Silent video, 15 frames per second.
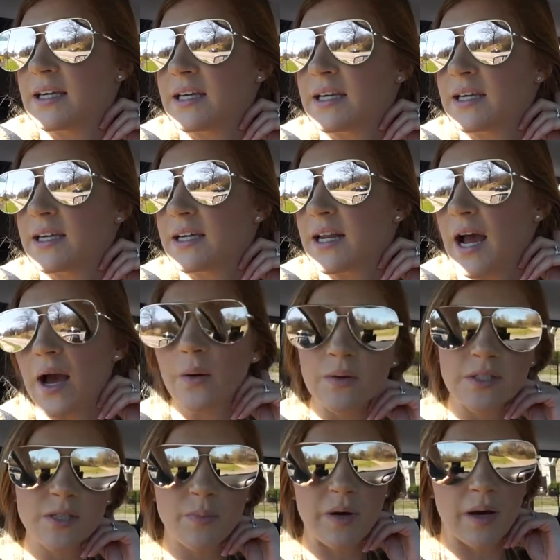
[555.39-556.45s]
then I
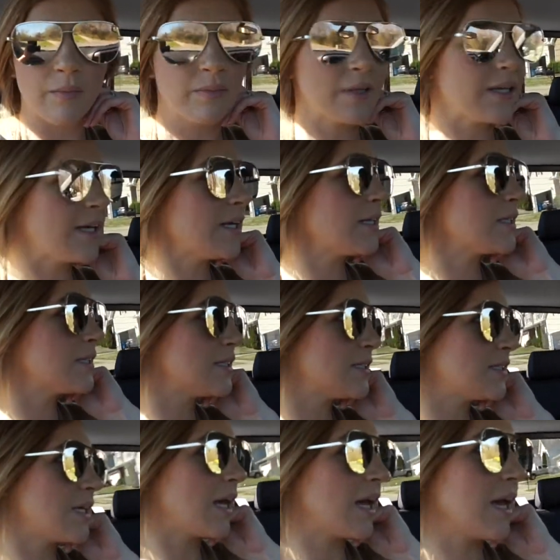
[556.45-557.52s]
went to
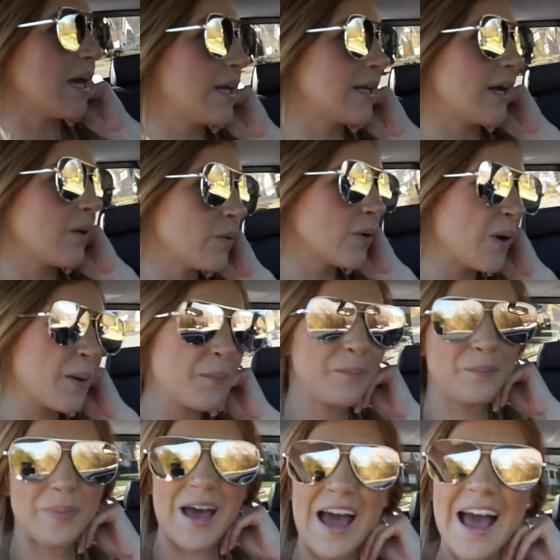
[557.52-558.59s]
Publix, and now we're going
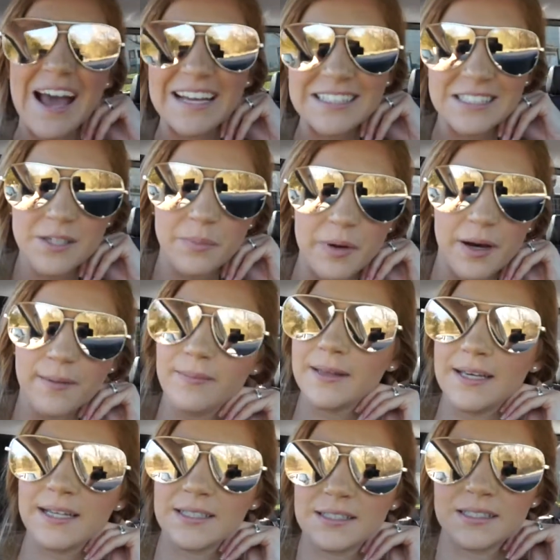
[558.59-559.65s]
back to
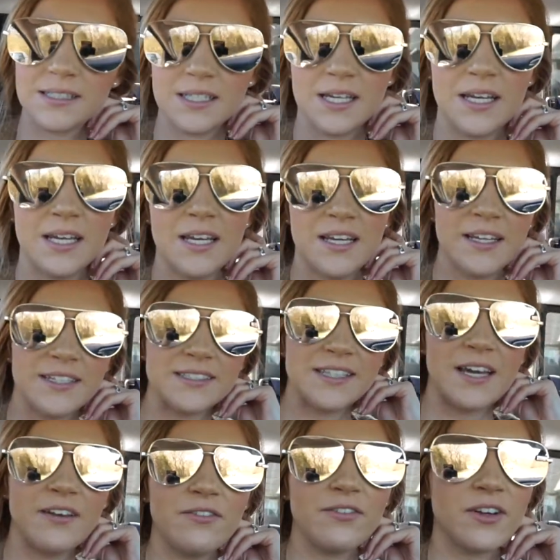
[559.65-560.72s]
Publix because
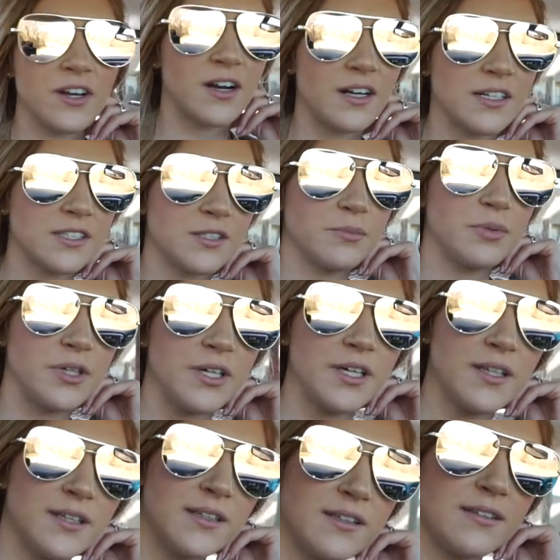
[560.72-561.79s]
they forgot to
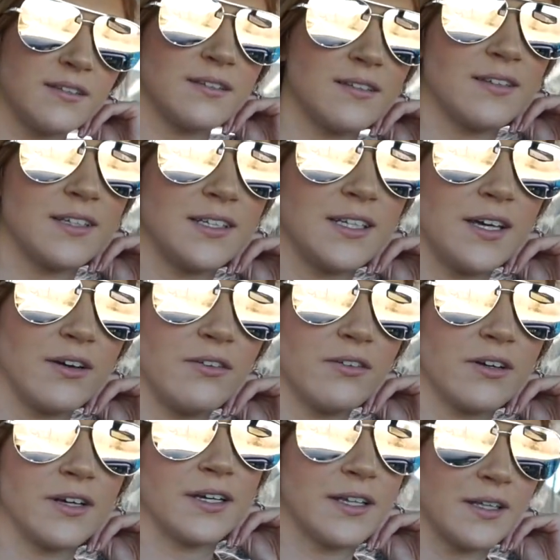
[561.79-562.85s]
put the
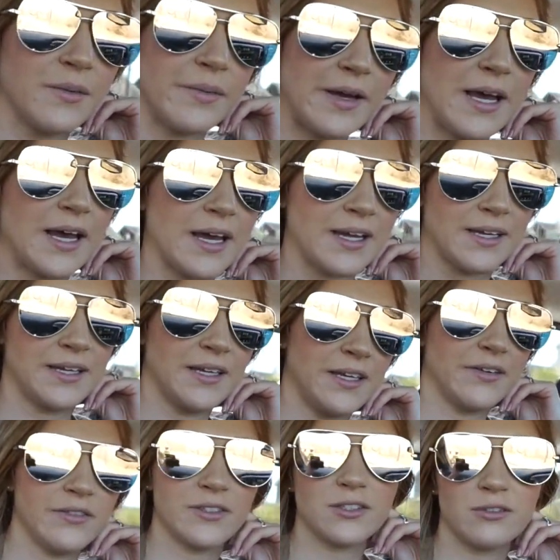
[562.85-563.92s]
deodorant in the bag and
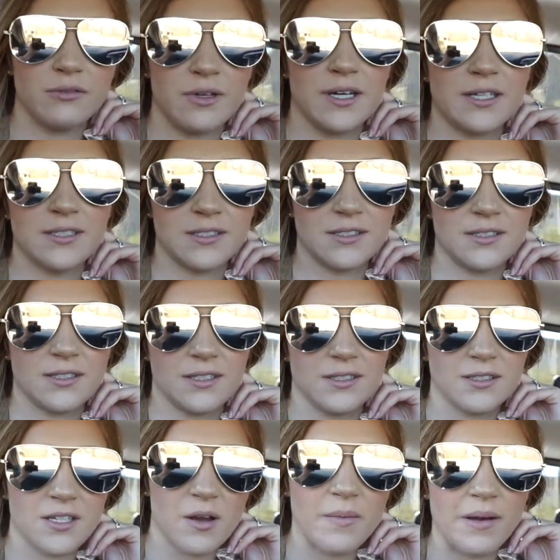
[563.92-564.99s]
give it to us.
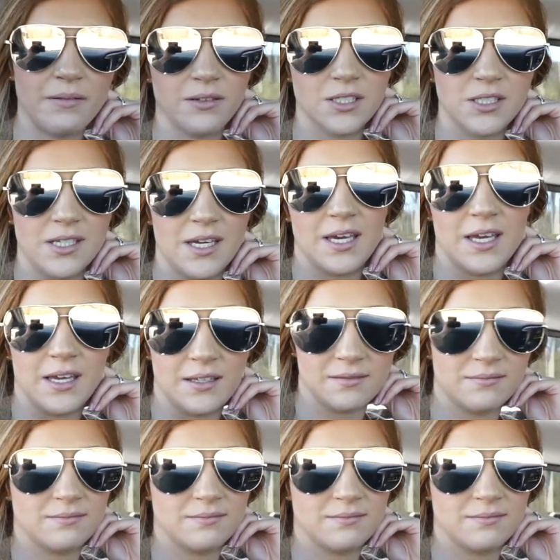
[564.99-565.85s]
It's on my receipt.